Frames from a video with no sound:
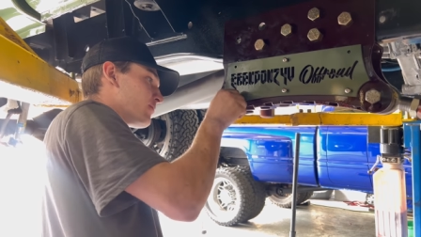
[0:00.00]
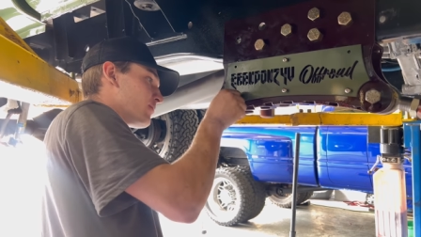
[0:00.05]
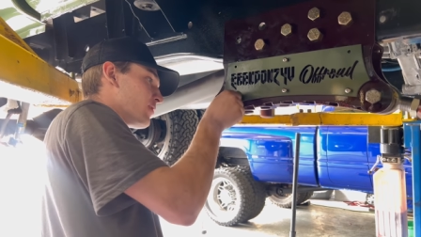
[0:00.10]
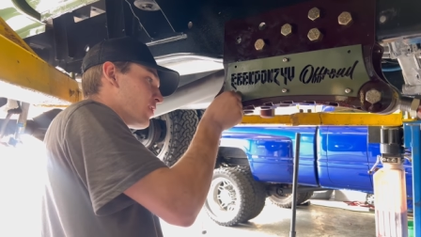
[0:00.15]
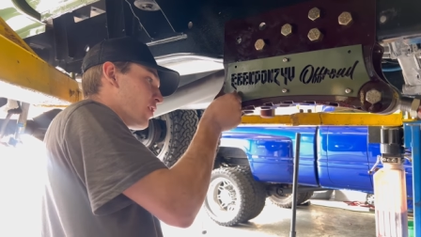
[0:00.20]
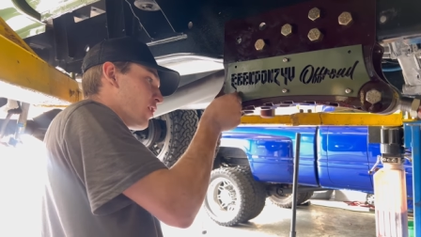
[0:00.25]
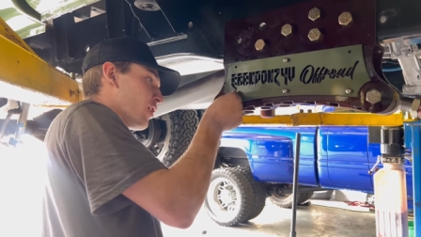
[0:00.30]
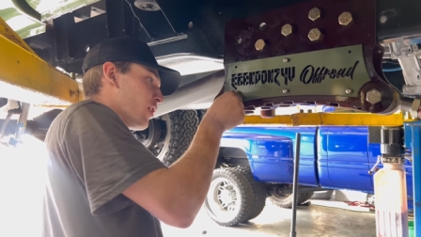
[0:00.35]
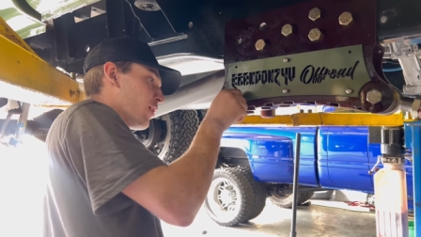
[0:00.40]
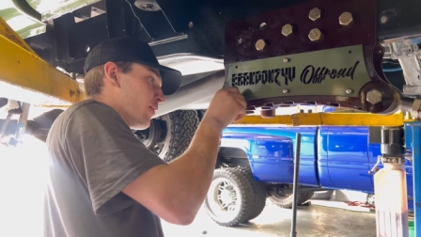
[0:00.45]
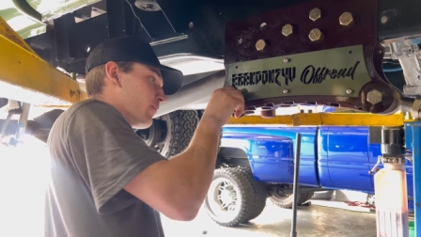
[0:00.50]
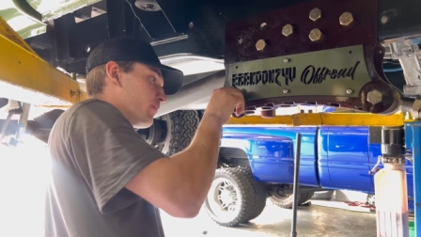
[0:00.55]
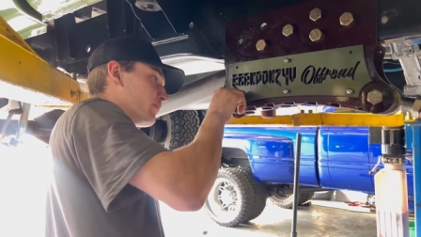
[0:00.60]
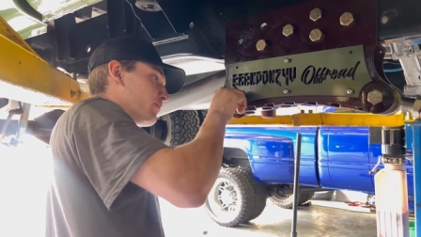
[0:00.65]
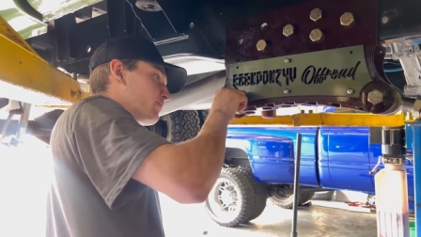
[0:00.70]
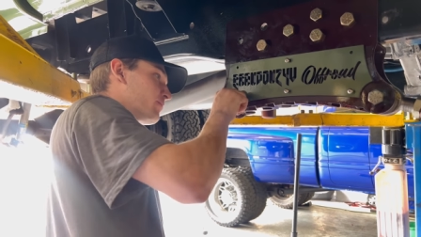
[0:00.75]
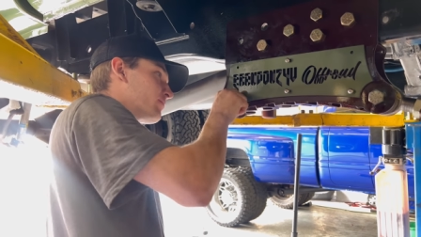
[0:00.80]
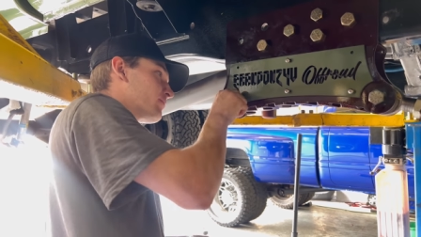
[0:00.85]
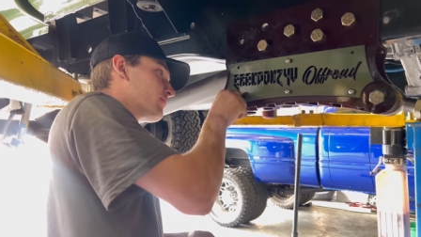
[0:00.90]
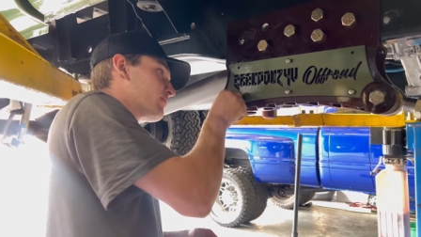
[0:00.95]
um,
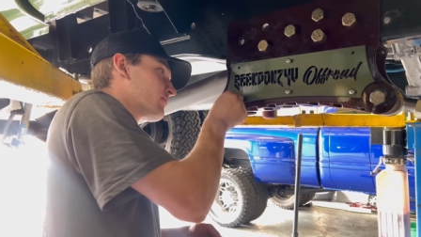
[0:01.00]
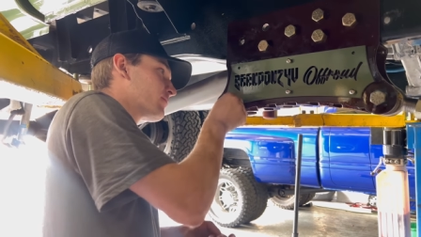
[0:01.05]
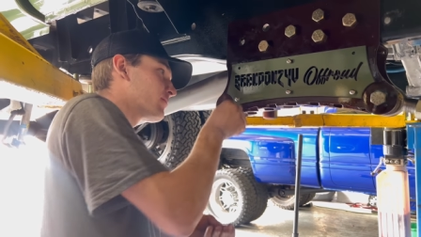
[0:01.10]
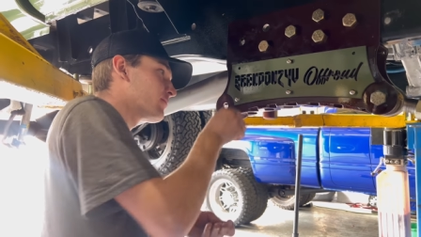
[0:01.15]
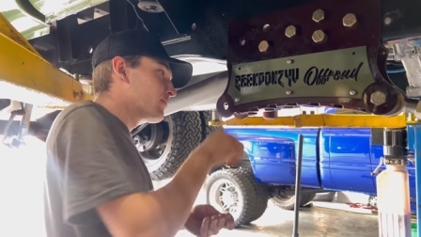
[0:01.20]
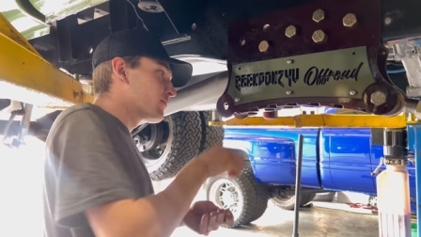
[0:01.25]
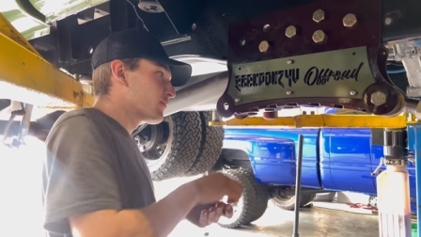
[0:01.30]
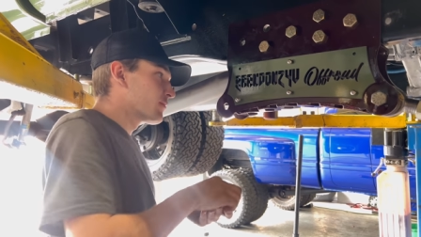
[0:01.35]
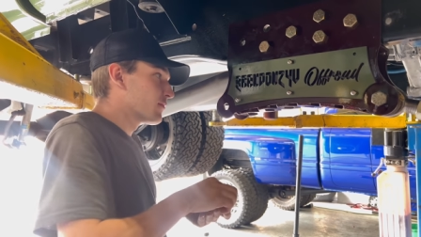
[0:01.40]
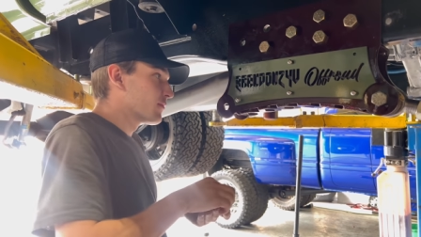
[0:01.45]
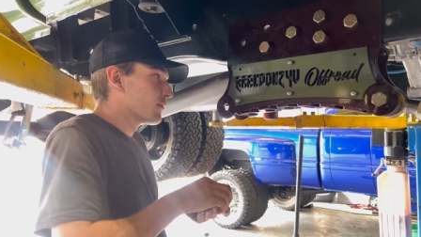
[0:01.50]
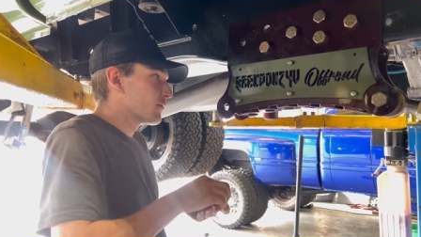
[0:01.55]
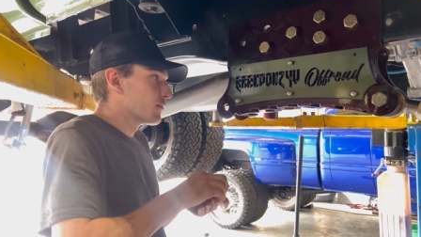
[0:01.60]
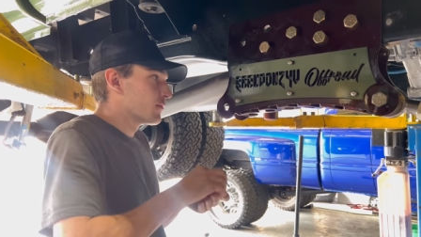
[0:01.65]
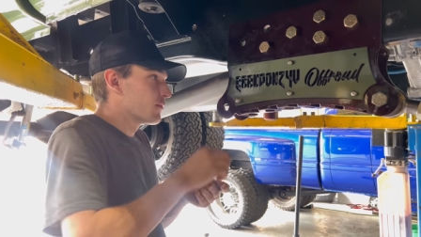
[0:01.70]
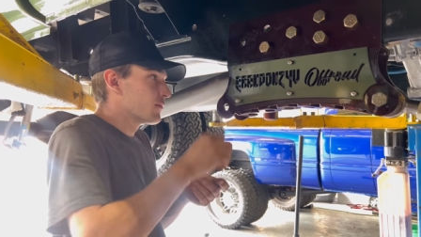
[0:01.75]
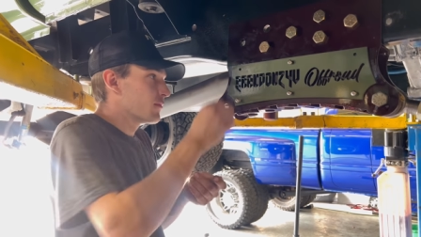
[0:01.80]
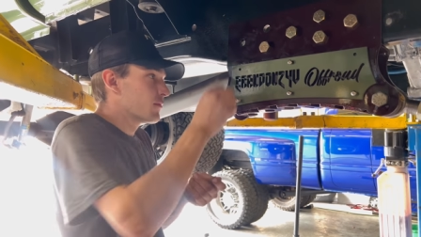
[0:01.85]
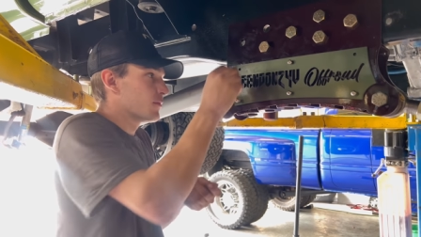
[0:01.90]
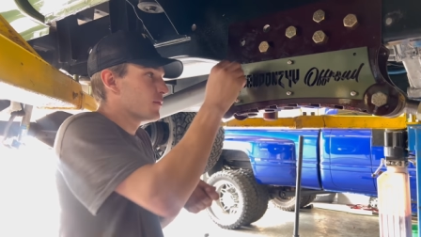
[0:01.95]

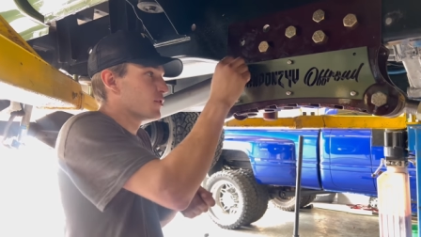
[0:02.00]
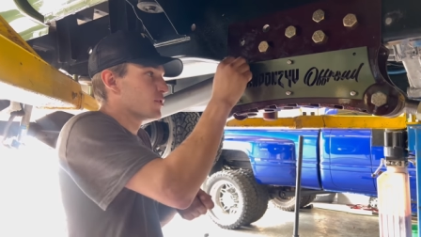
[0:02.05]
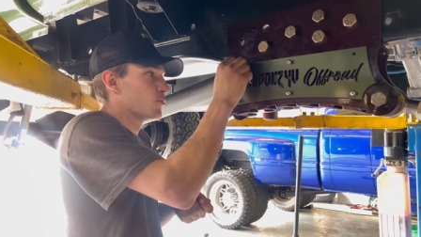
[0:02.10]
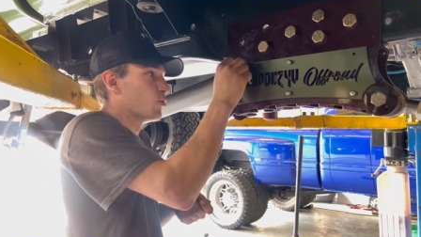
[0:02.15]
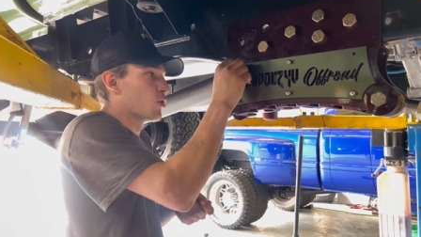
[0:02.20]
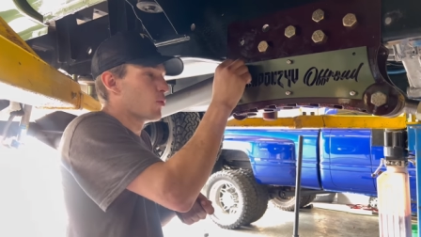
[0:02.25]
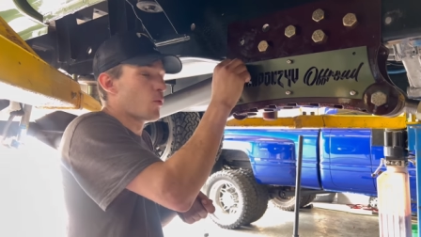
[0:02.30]
there's more